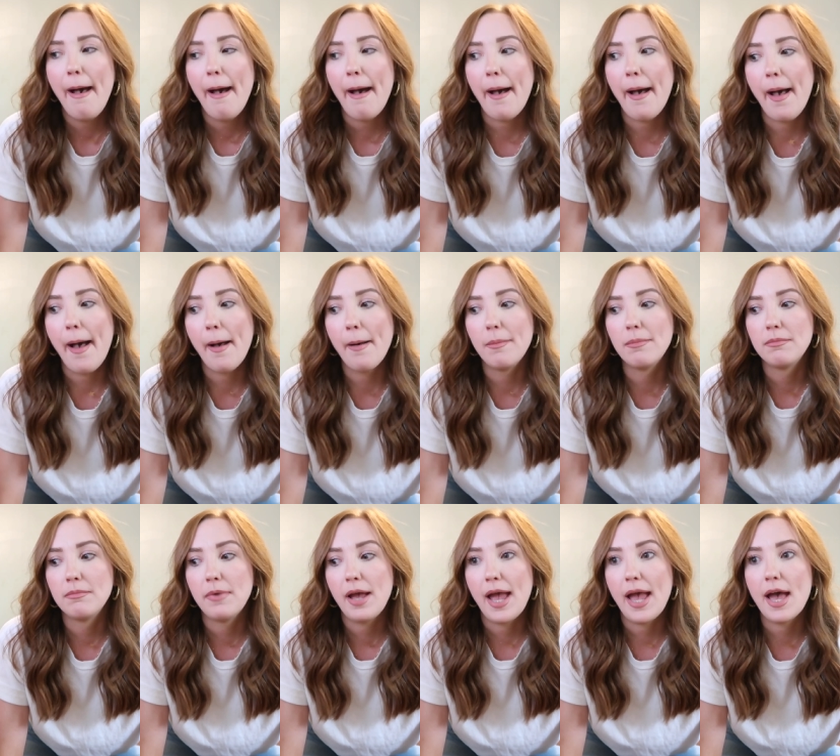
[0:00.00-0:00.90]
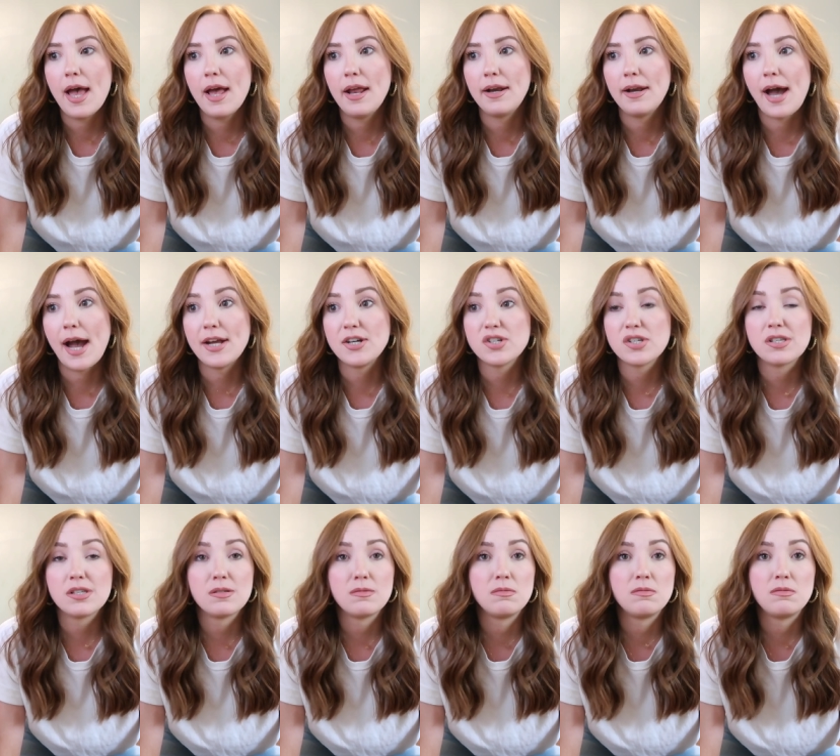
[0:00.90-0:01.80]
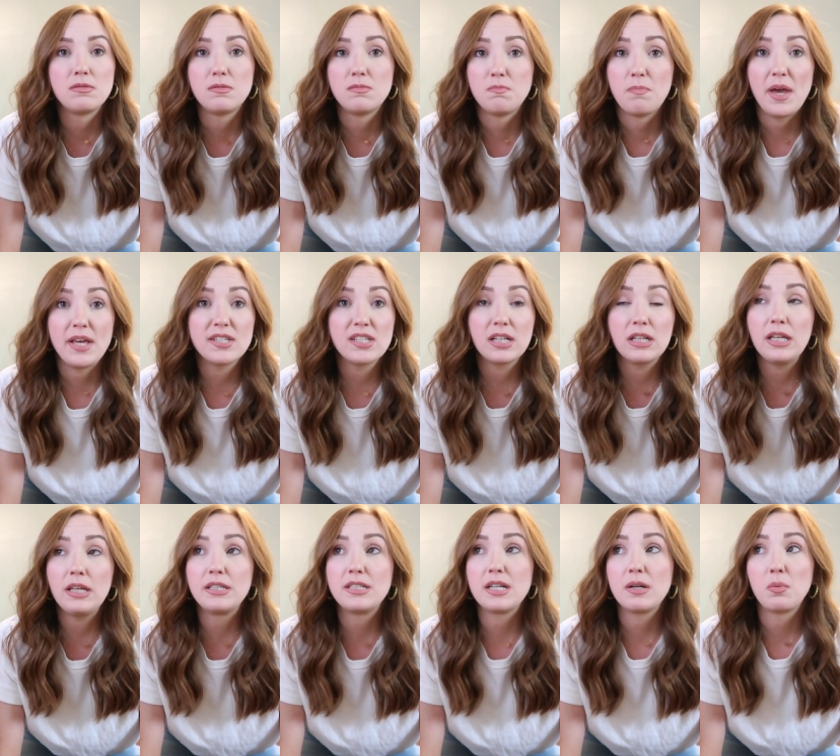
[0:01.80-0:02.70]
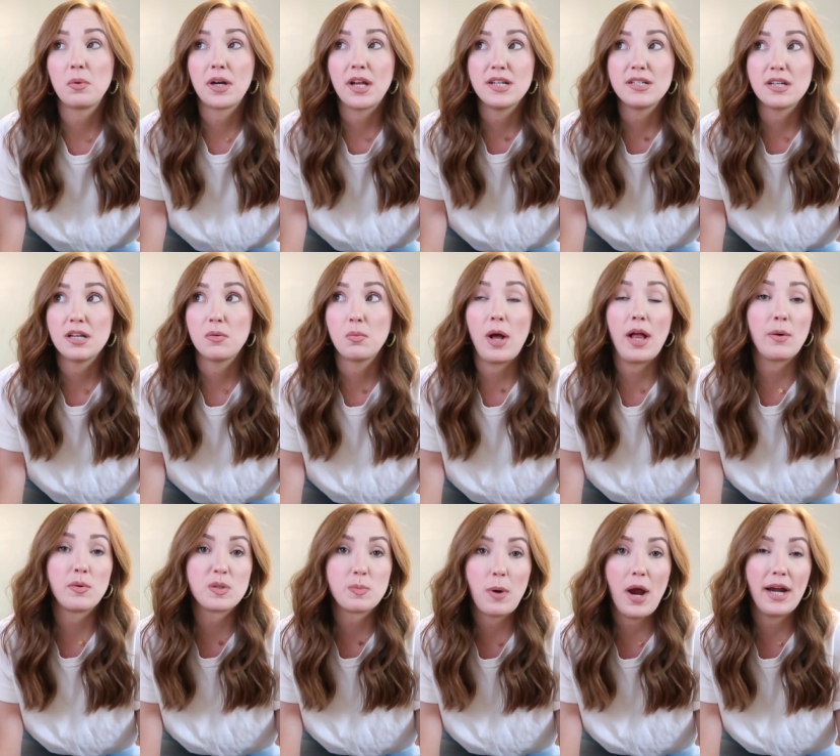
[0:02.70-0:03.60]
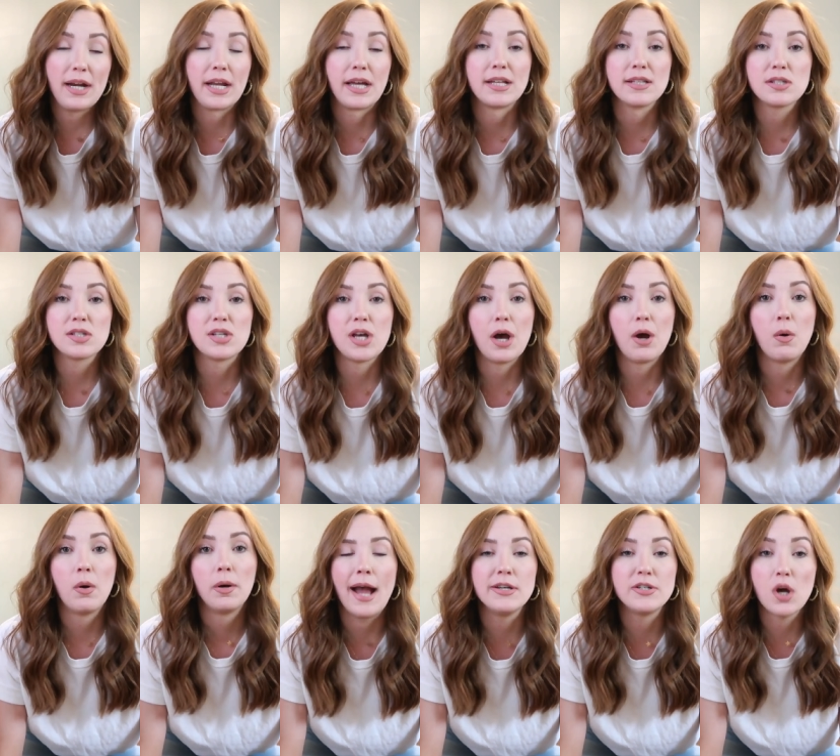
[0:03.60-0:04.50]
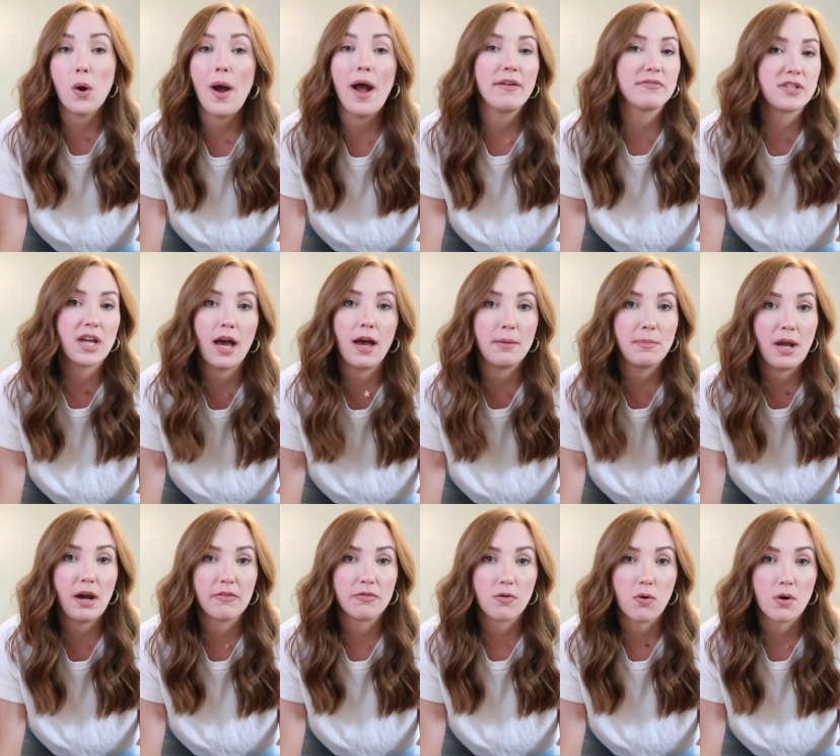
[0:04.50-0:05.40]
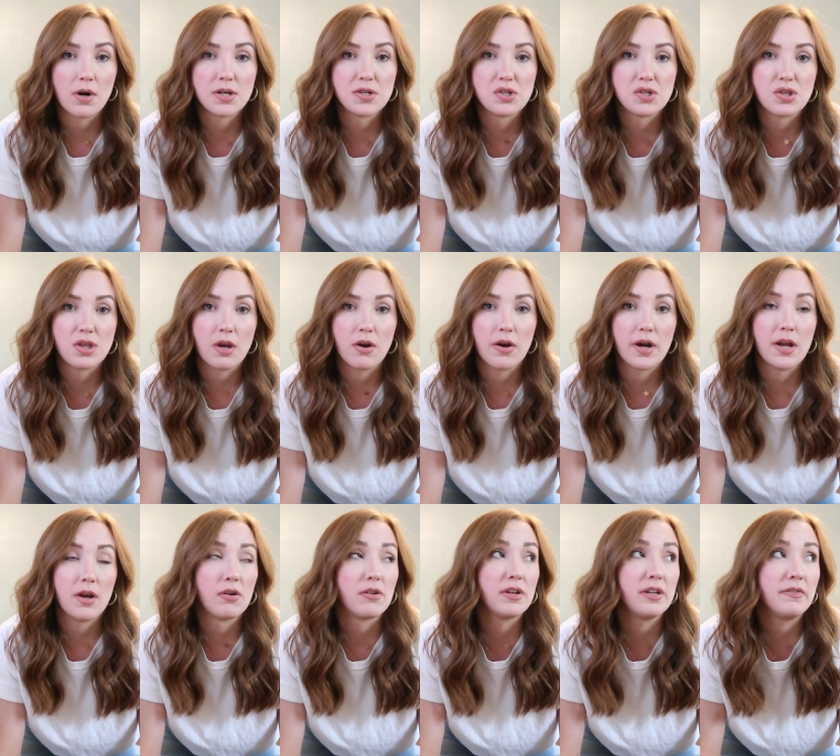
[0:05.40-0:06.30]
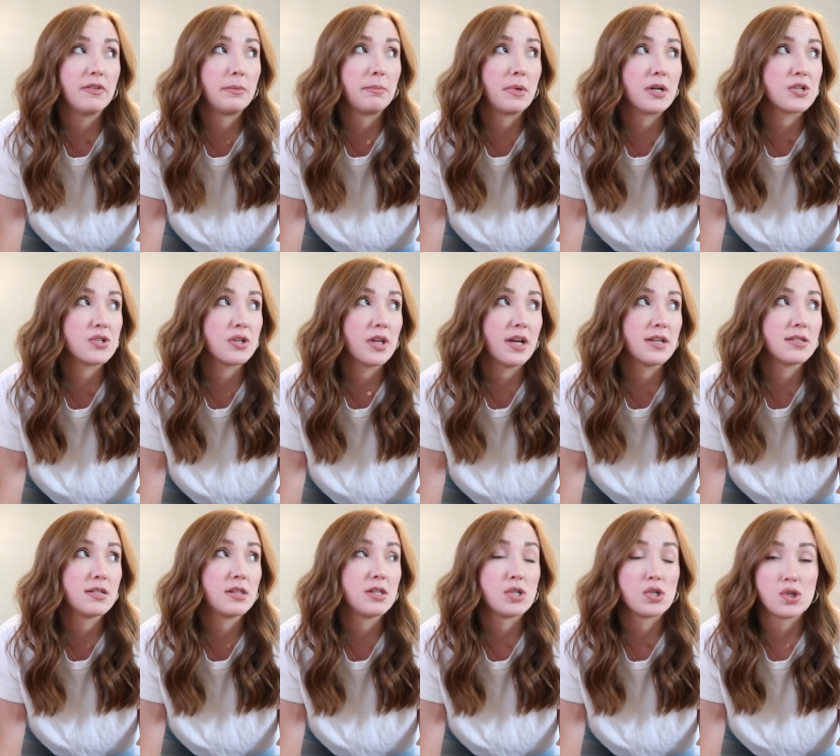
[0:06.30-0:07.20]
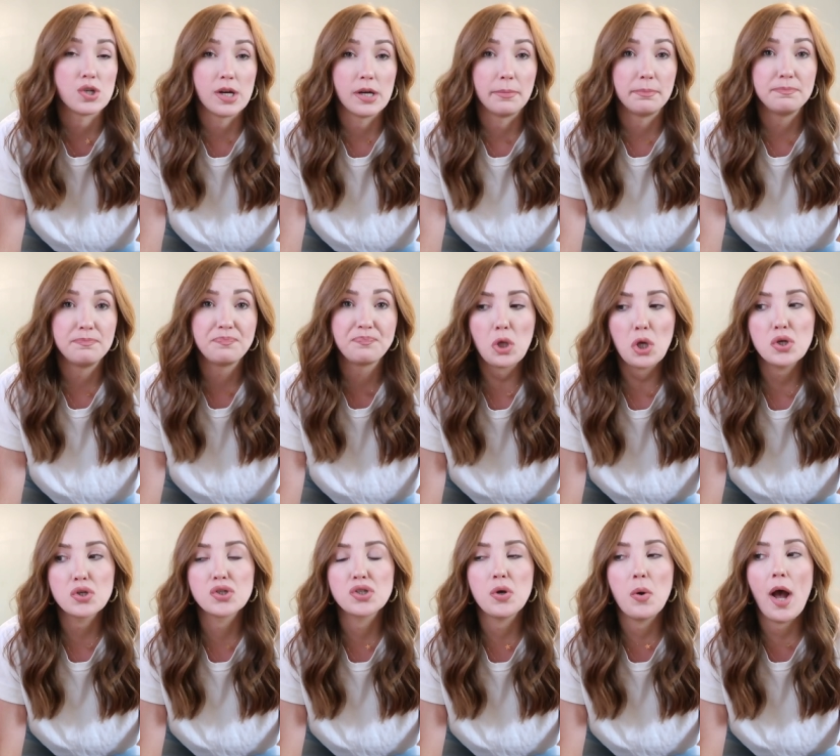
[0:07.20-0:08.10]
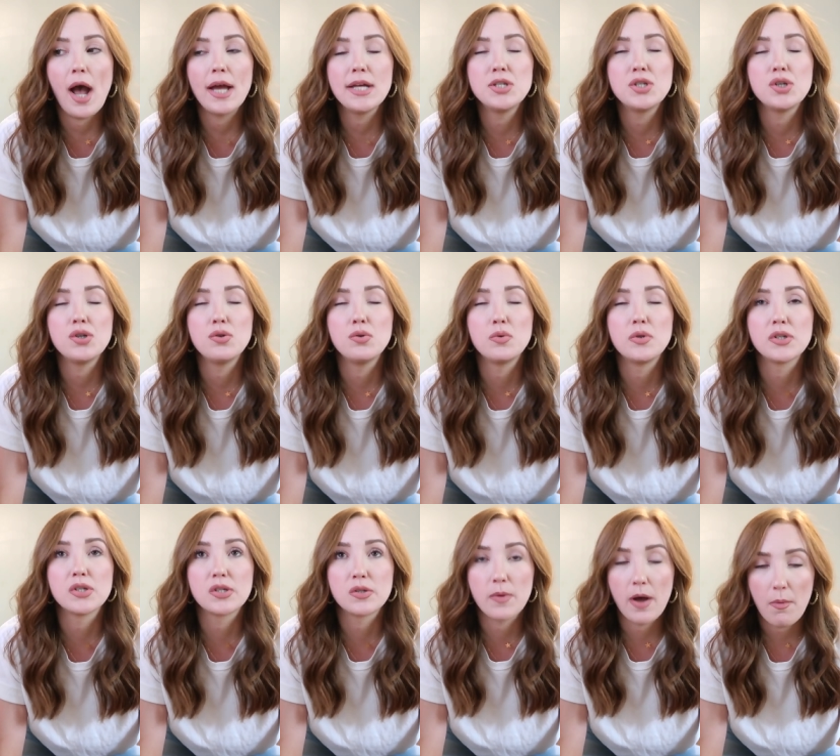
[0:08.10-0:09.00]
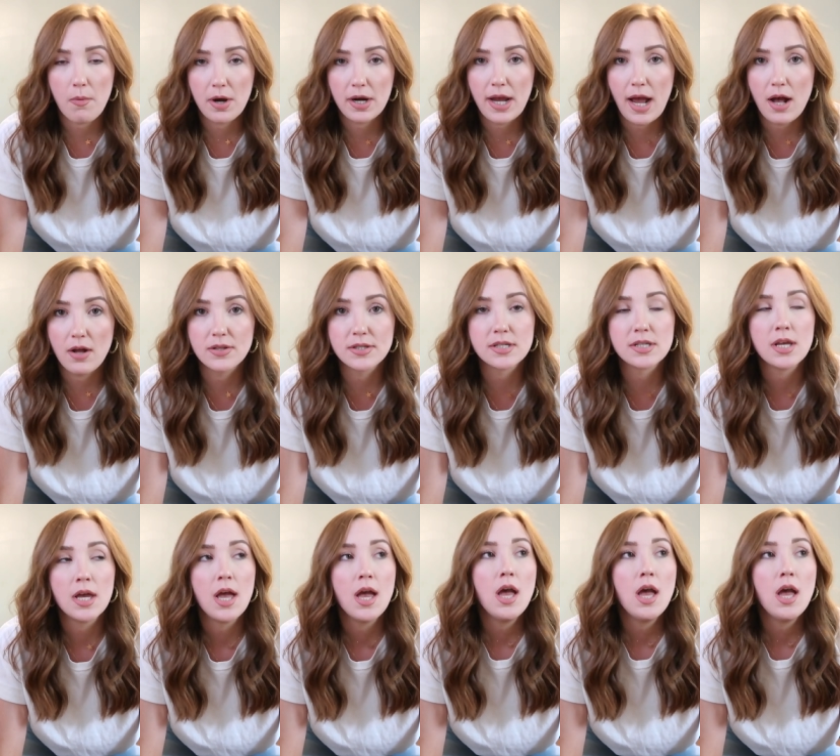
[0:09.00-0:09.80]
Um, and I just basically did what I did while I was pregnant. So I don't have time now for Orange Theory or even much less the gym. So I do the sweat workouts